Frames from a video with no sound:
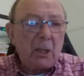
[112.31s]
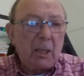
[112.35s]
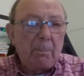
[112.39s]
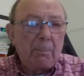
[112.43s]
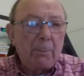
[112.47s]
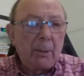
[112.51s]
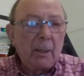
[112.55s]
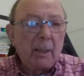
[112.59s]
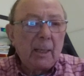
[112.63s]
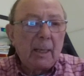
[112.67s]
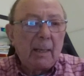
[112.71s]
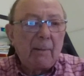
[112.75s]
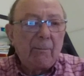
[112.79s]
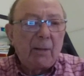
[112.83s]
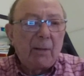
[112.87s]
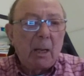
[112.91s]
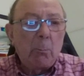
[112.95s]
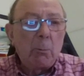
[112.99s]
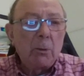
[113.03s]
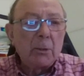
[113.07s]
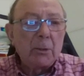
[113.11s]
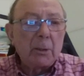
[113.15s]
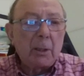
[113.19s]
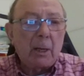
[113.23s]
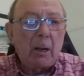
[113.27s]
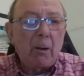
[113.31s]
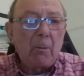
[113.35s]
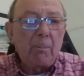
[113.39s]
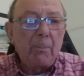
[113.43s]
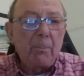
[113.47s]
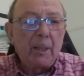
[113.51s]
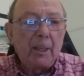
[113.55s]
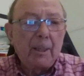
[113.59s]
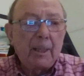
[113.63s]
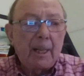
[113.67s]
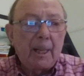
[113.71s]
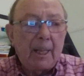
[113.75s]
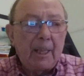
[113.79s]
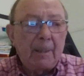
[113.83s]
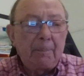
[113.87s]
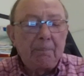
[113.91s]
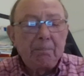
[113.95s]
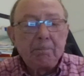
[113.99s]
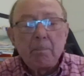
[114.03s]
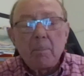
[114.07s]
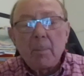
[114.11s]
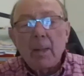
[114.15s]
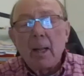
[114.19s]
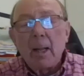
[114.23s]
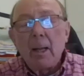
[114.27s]
He believed there was an opening there.
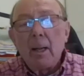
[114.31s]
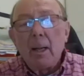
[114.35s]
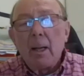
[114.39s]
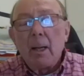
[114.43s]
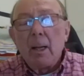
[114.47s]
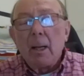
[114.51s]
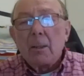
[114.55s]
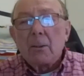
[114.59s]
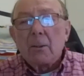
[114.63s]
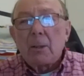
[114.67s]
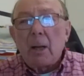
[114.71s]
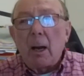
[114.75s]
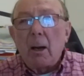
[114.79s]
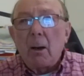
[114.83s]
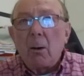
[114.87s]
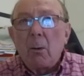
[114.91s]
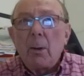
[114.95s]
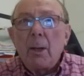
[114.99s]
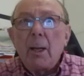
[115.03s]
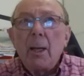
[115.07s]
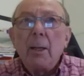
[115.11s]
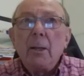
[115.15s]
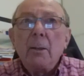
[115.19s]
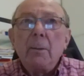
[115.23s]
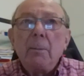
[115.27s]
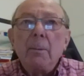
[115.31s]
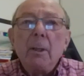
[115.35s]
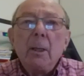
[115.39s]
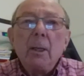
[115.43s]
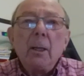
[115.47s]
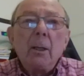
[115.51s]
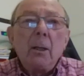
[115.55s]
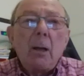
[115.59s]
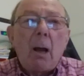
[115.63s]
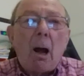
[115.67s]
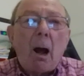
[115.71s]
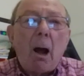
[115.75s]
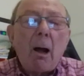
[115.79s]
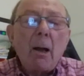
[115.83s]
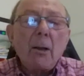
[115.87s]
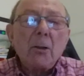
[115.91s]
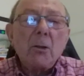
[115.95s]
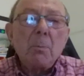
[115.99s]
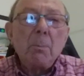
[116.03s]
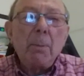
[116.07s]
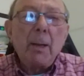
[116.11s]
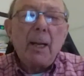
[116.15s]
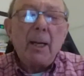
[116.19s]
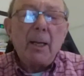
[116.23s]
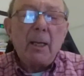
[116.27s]
So he
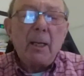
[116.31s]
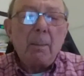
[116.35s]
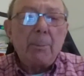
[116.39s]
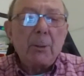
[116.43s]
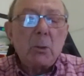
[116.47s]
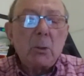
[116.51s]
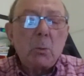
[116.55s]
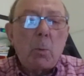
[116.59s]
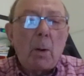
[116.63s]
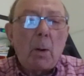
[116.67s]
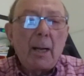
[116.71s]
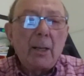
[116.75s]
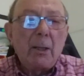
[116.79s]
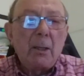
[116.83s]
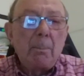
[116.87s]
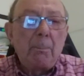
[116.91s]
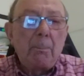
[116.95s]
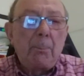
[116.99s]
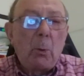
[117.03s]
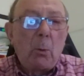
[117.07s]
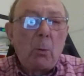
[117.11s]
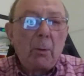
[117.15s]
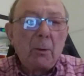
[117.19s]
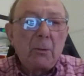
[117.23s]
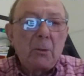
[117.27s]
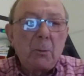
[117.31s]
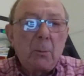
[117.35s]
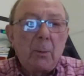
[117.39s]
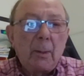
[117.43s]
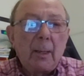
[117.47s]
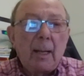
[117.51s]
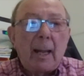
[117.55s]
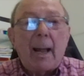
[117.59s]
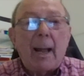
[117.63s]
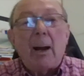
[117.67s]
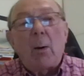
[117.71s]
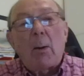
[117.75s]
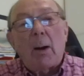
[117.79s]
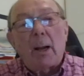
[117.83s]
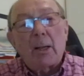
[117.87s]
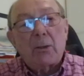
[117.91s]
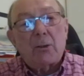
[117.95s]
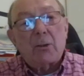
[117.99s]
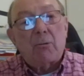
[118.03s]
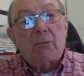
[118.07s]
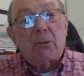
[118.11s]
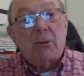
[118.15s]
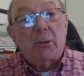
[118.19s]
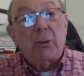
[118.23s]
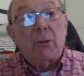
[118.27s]
asked me to persuade the board to allow
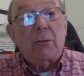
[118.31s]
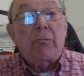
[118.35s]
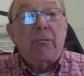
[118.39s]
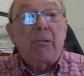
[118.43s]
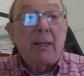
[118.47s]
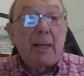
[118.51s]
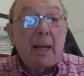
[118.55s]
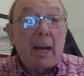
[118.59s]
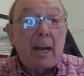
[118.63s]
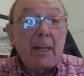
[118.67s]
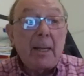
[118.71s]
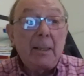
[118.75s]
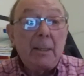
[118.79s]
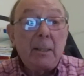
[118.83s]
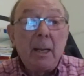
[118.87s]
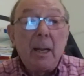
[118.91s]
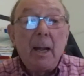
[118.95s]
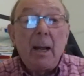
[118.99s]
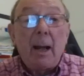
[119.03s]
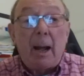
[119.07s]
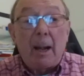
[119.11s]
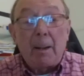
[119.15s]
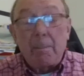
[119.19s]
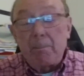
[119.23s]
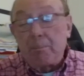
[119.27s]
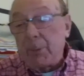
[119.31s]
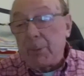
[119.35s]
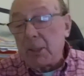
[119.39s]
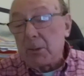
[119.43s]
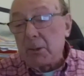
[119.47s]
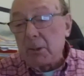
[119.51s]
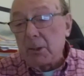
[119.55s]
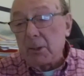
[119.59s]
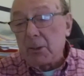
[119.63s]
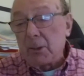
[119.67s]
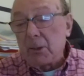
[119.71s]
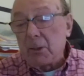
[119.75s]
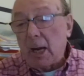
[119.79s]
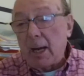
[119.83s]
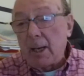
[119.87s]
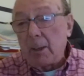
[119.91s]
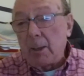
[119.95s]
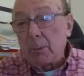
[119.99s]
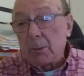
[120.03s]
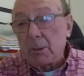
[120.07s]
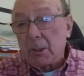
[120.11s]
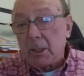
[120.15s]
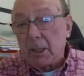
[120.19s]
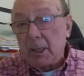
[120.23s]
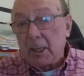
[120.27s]
us to create a business
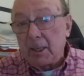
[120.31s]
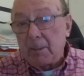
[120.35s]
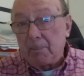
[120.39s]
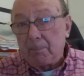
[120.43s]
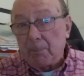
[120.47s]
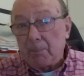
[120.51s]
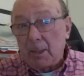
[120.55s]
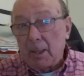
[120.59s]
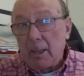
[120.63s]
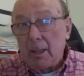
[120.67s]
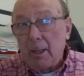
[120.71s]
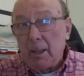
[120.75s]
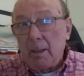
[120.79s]
sales team.